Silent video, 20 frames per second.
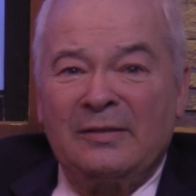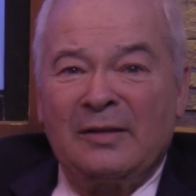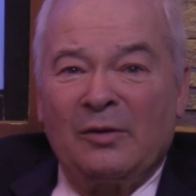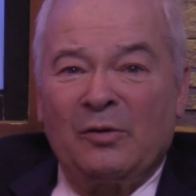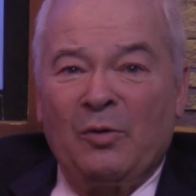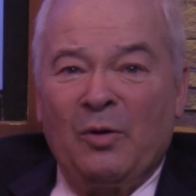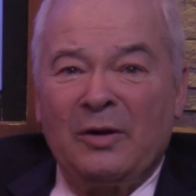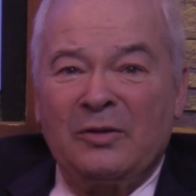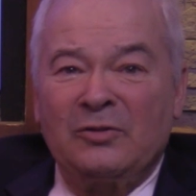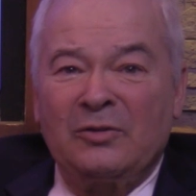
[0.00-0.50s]
a
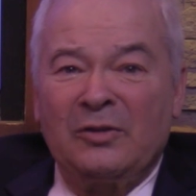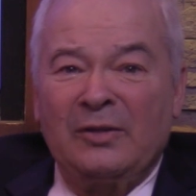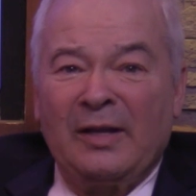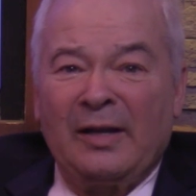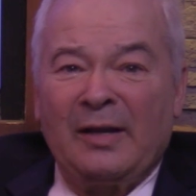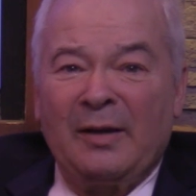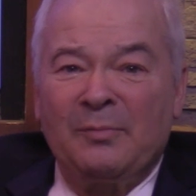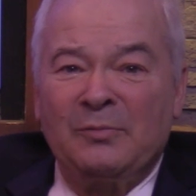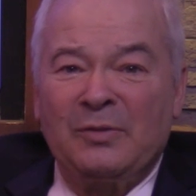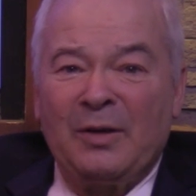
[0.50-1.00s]
question
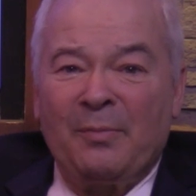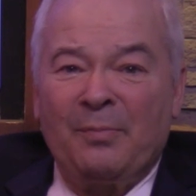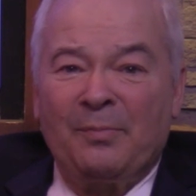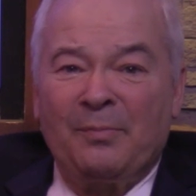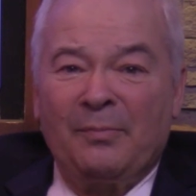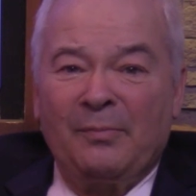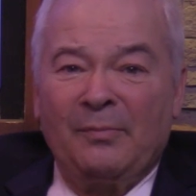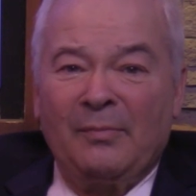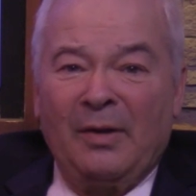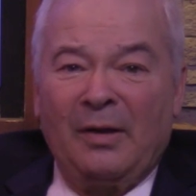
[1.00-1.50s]
that comes up
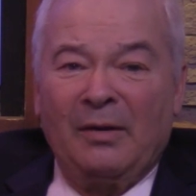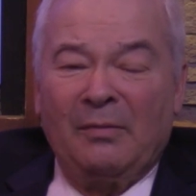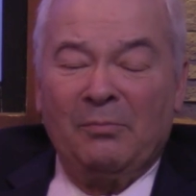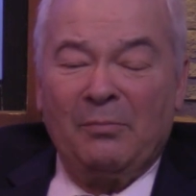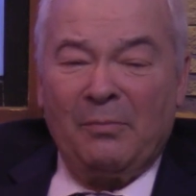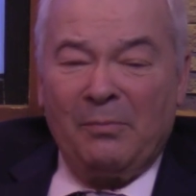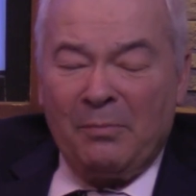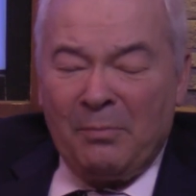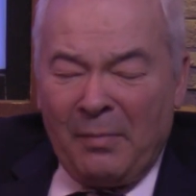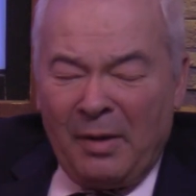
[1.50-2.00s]

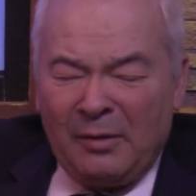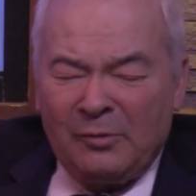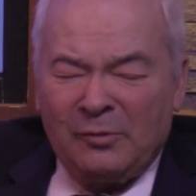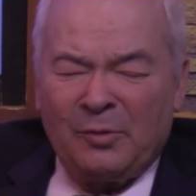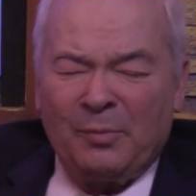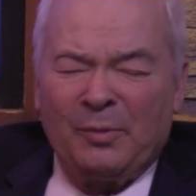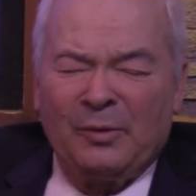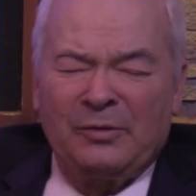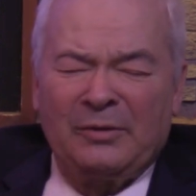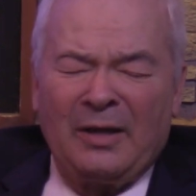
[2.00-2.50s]

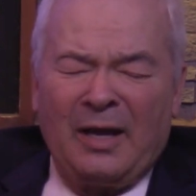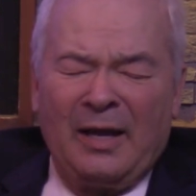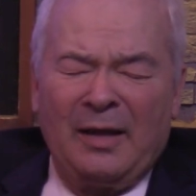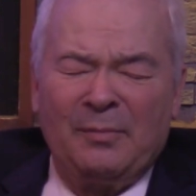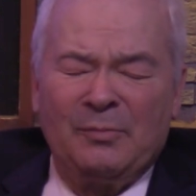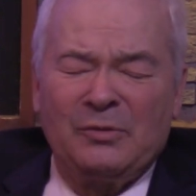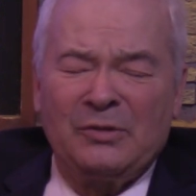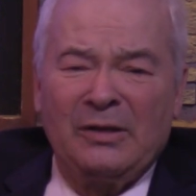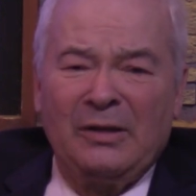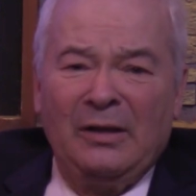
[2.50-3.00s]
multiple
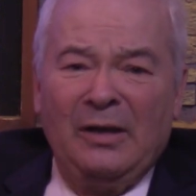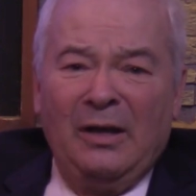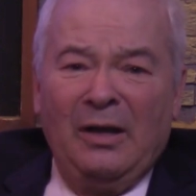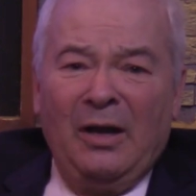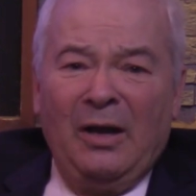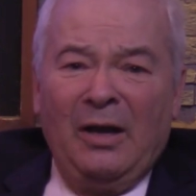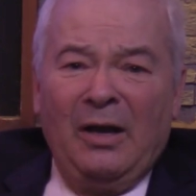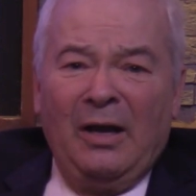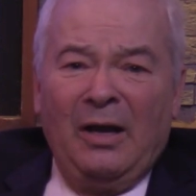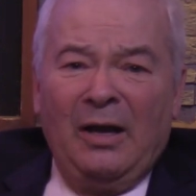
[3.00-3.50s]
times.
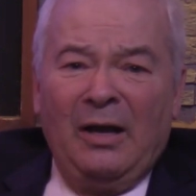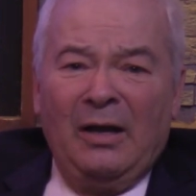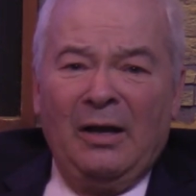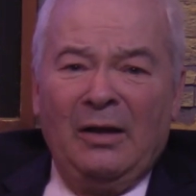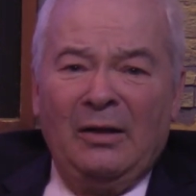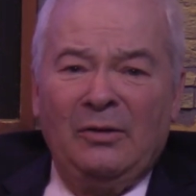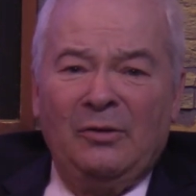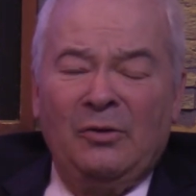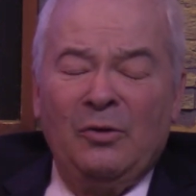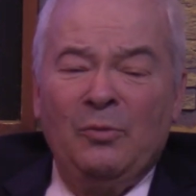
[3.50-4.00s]

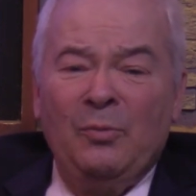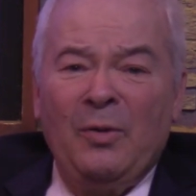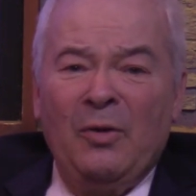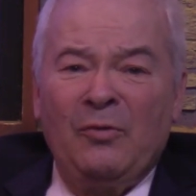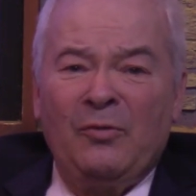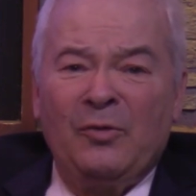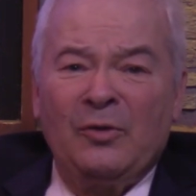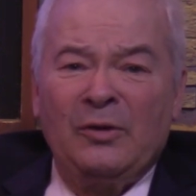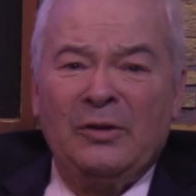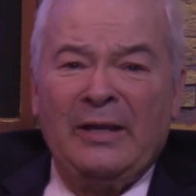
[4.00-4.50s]
Do
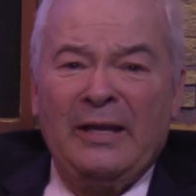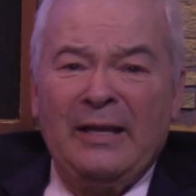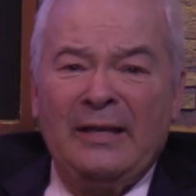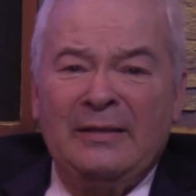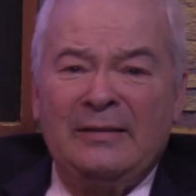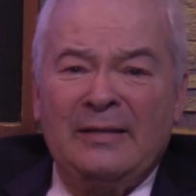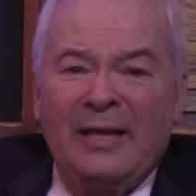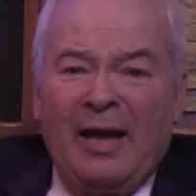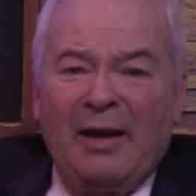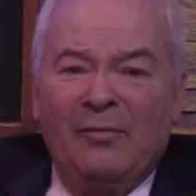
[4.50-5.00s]
Milford
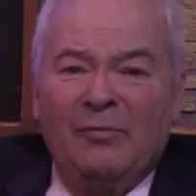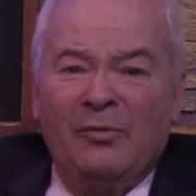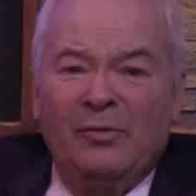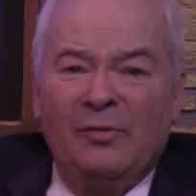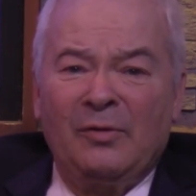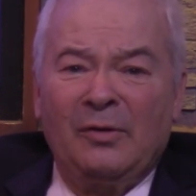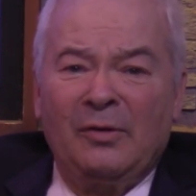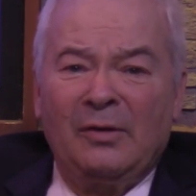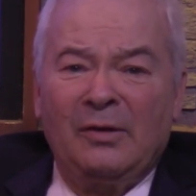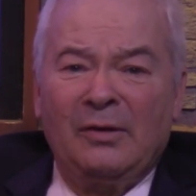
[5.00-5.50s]
kids have
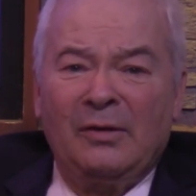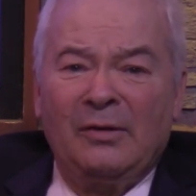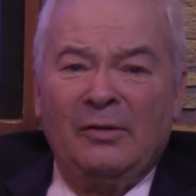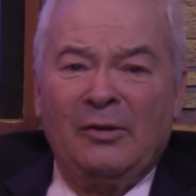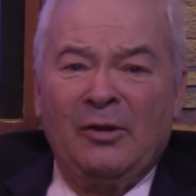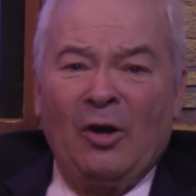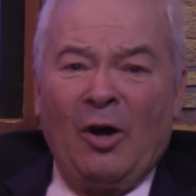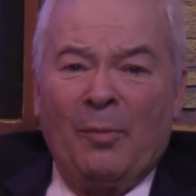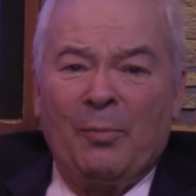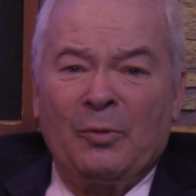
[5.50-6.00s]

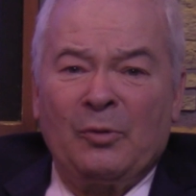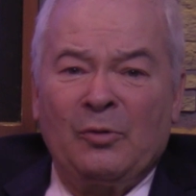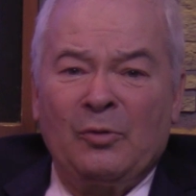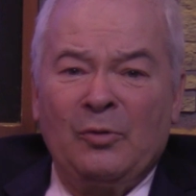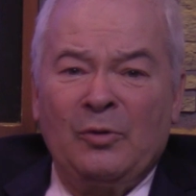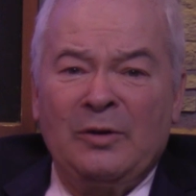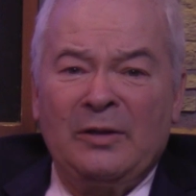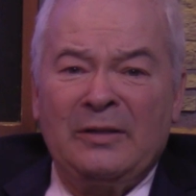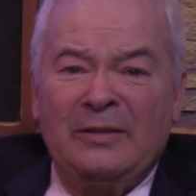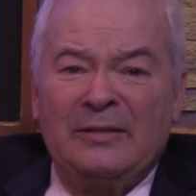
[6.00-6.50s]
the
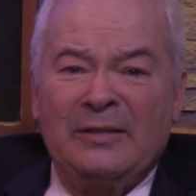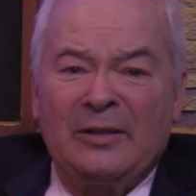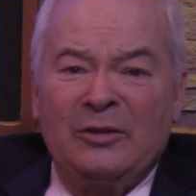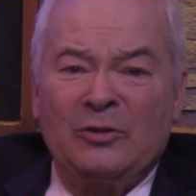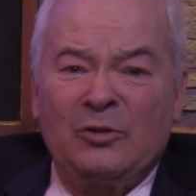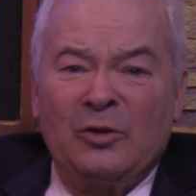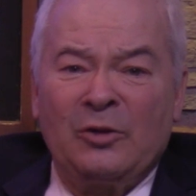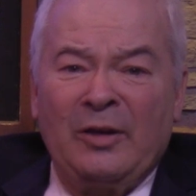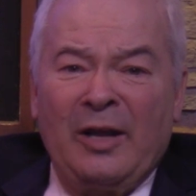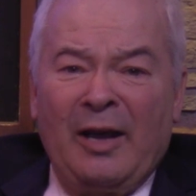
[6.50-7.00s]
opportunities they
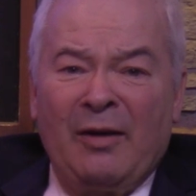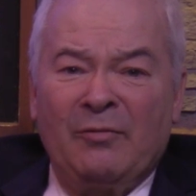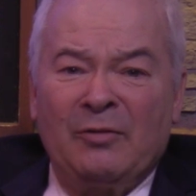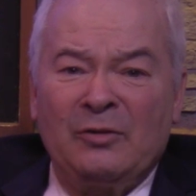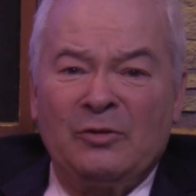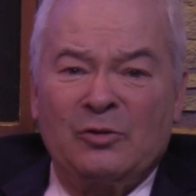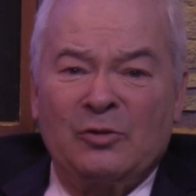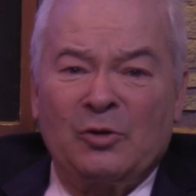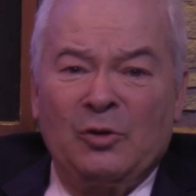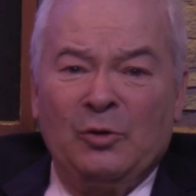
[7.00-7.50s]
should have
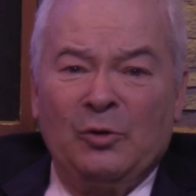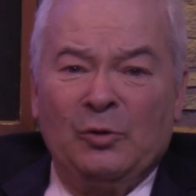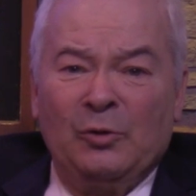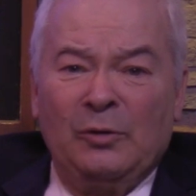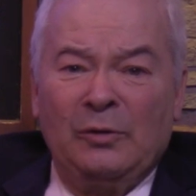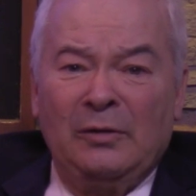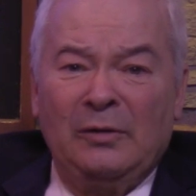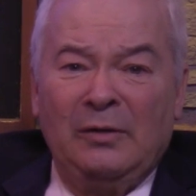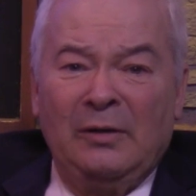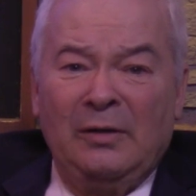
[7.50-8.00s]
in school?
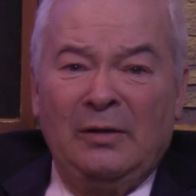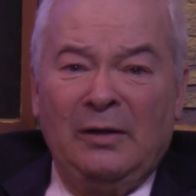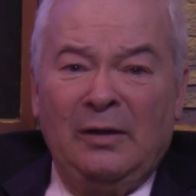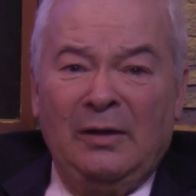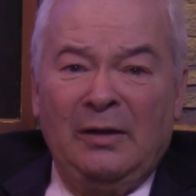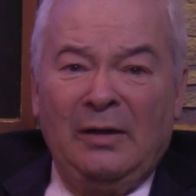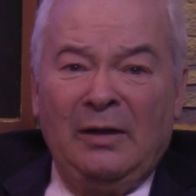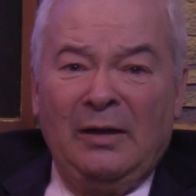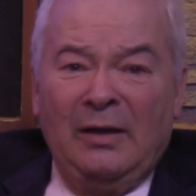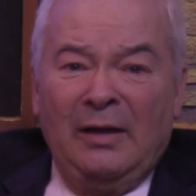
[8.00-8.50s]

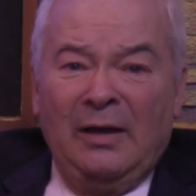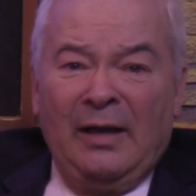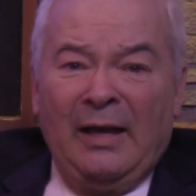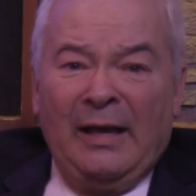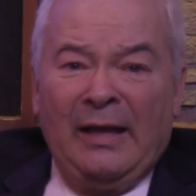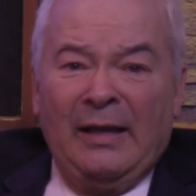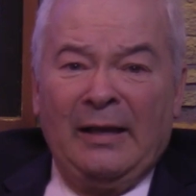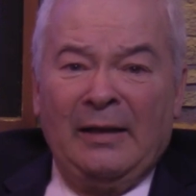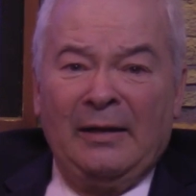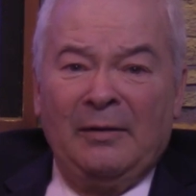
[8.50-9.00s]

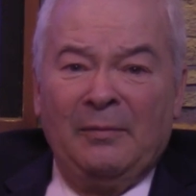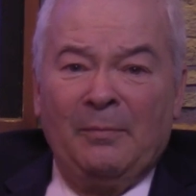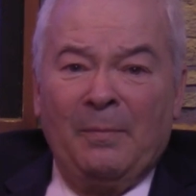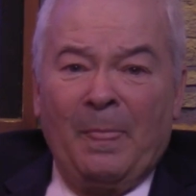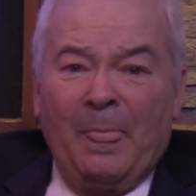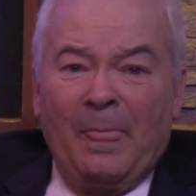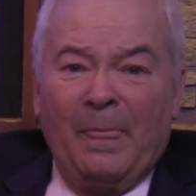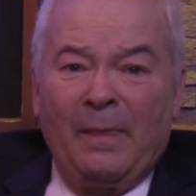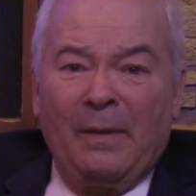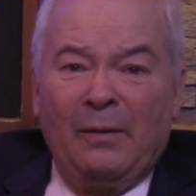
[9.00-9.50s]
And
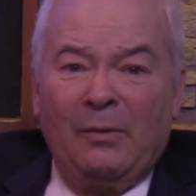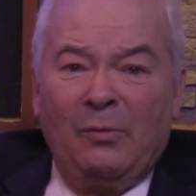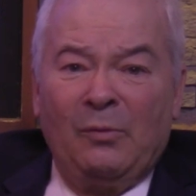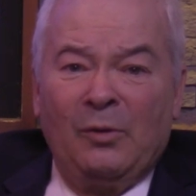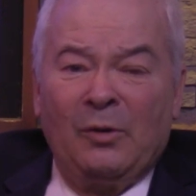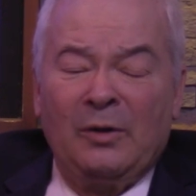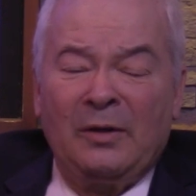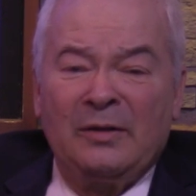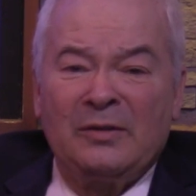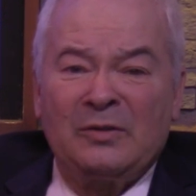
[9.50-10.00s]

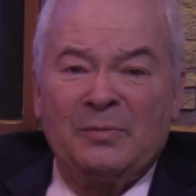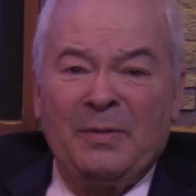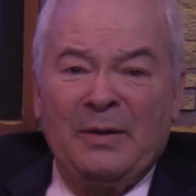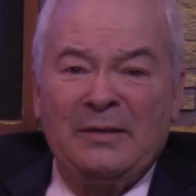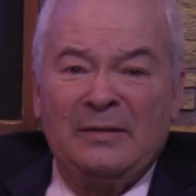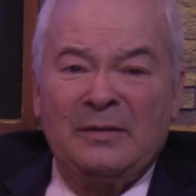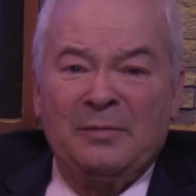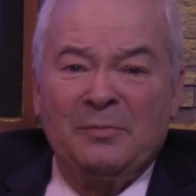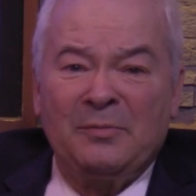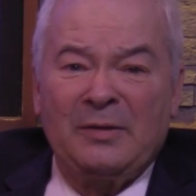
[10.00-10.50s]
we're going to
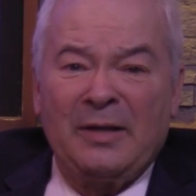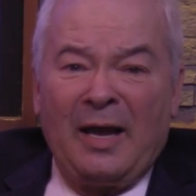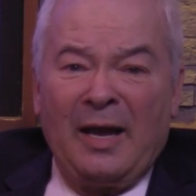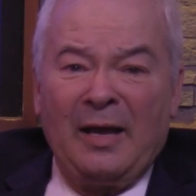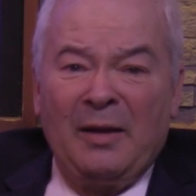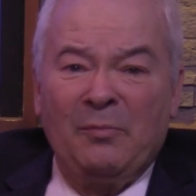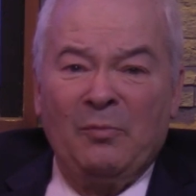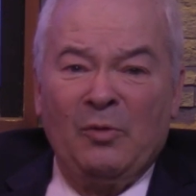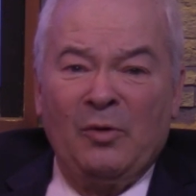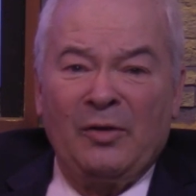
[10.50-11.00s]
spend some
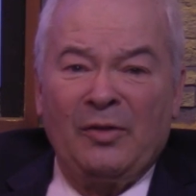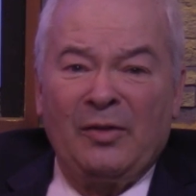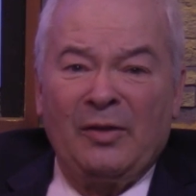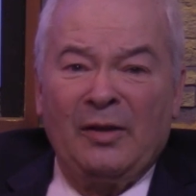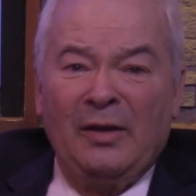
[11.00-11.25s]
time with